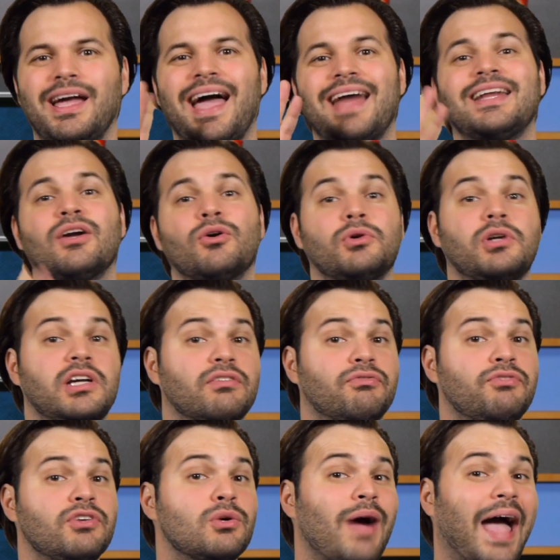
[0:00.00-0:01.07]
adding only a
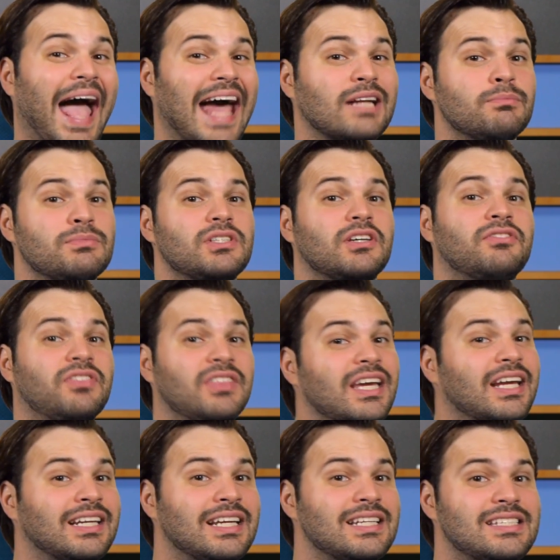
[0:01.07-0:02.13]
few atoms of
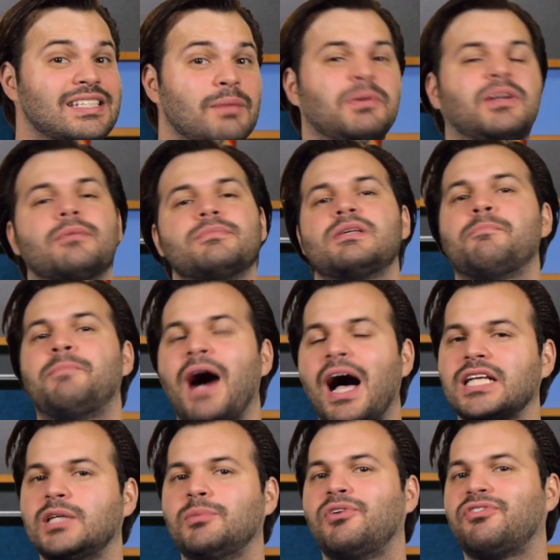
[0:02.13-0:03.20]
thickness, it becomes
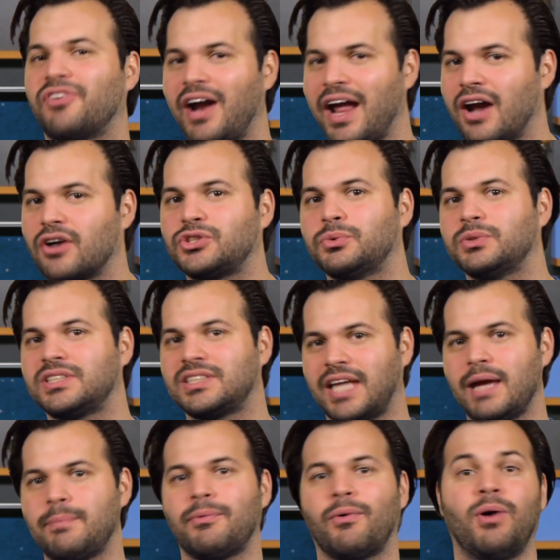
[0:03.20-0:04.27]
impossible for air to
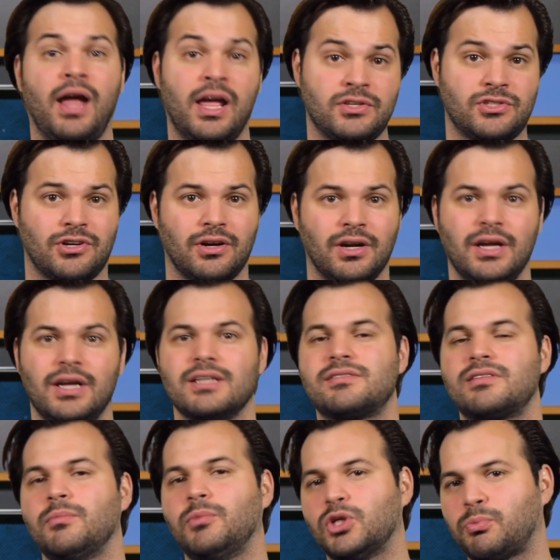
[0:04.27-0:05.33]
escape or enter.
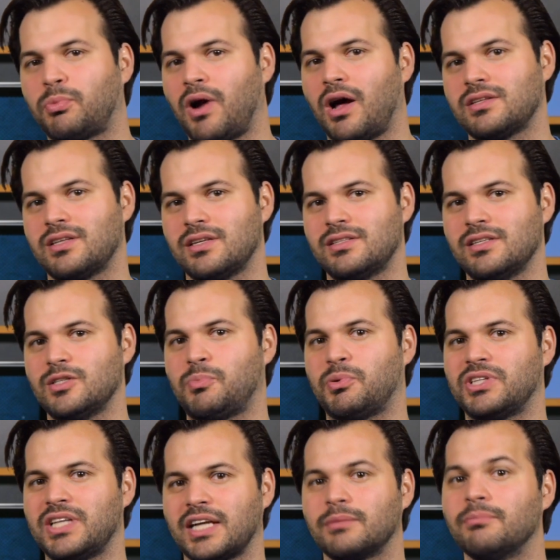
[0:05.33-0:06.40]
Similar processes
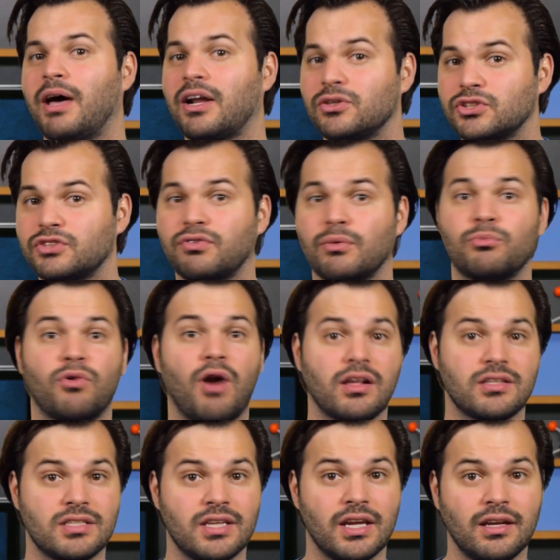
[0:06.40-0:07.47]
protect metals from
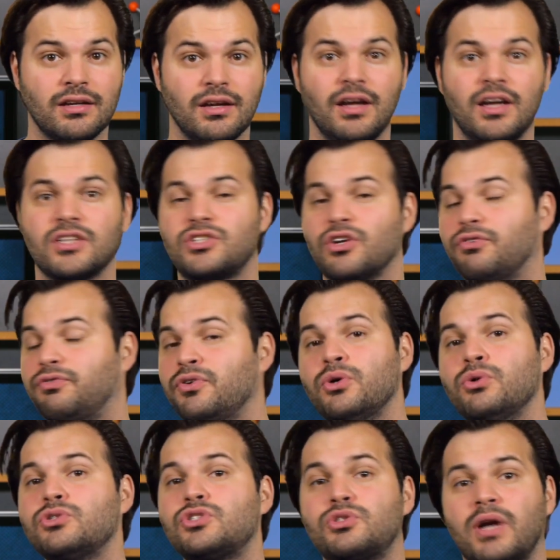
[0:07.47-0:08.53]
rusting, so
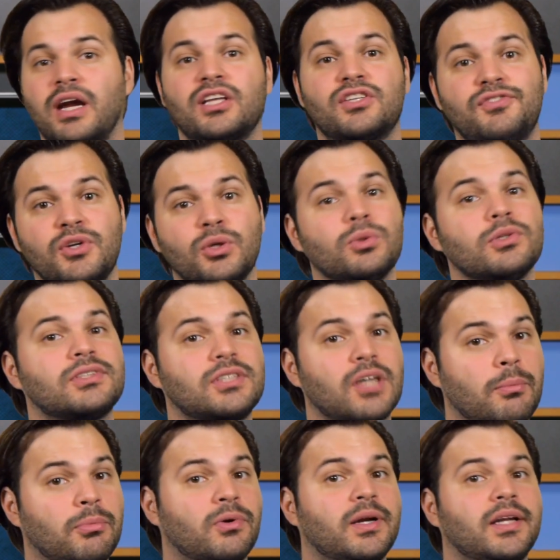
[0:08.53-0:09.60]
foods, drinks, fuels,
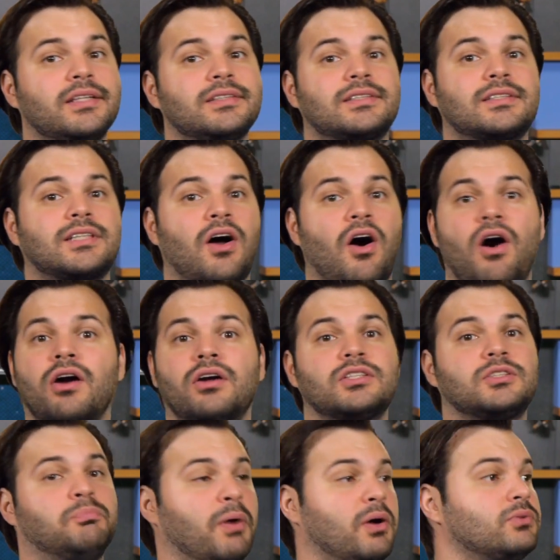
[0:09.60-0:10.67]
submarines,
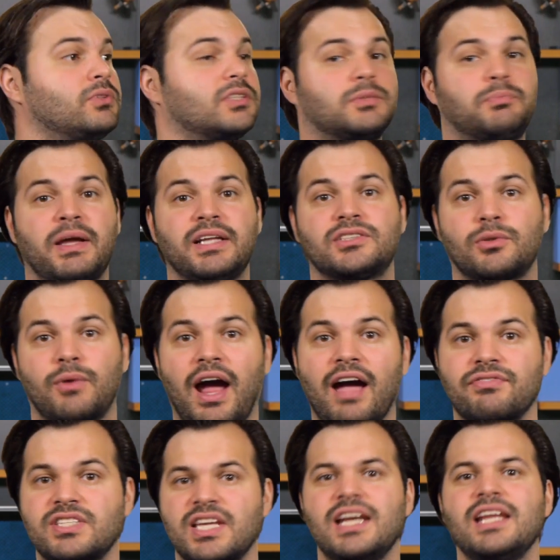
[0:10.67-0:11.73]
cars, boats,
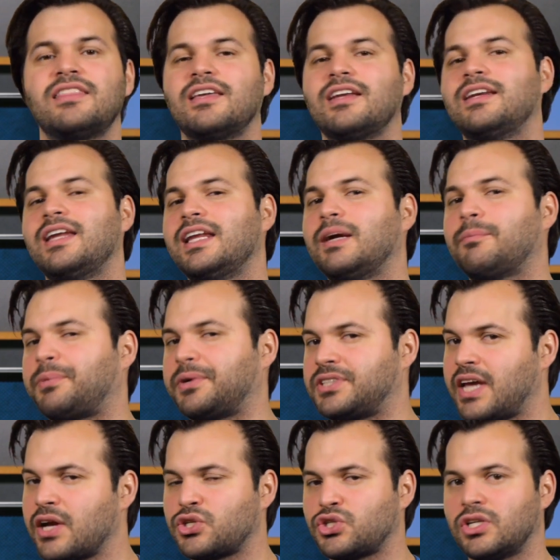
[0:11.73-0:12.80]
spacecrafts, anything needing
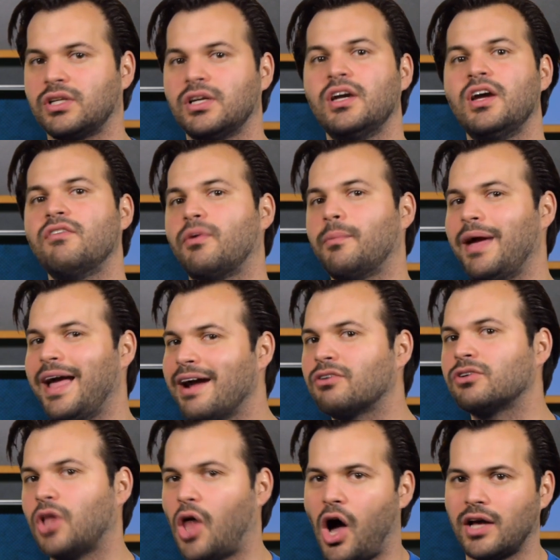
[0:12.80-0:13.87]
protection from
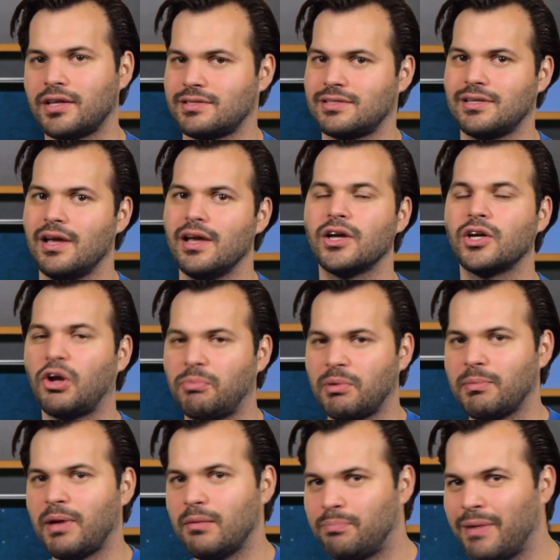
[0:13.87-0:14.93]
air loss could
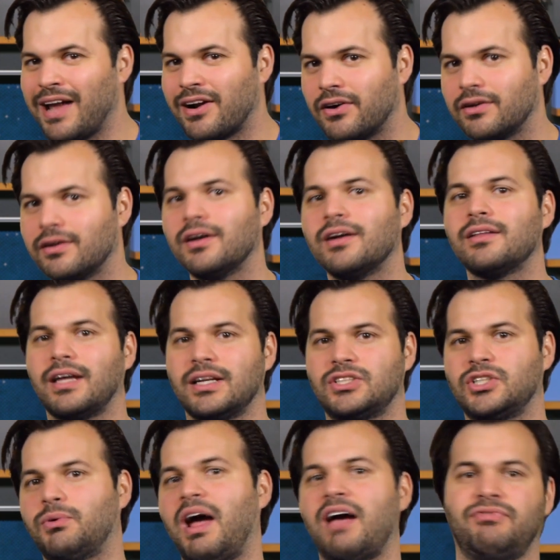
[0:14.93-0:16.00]
be made better thanks
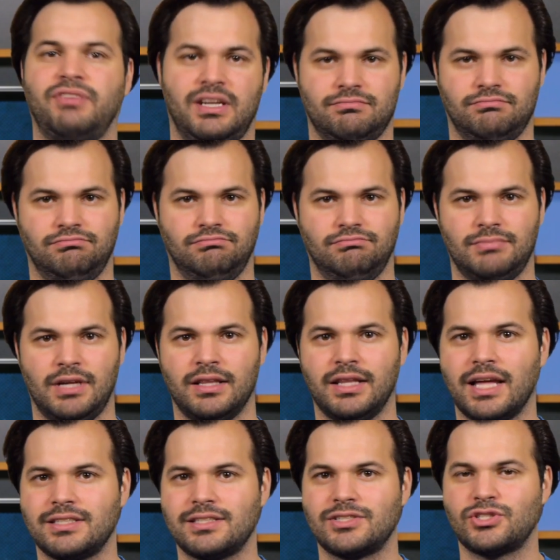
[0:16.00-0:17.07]
to graphene and
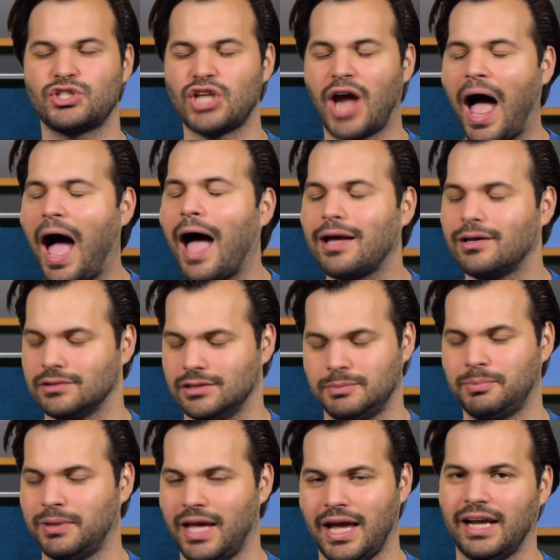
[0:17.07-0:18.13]
that's child's
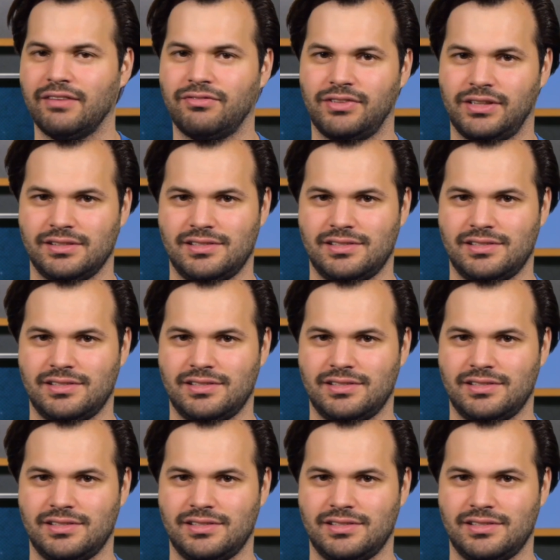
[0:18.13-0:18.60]
play for this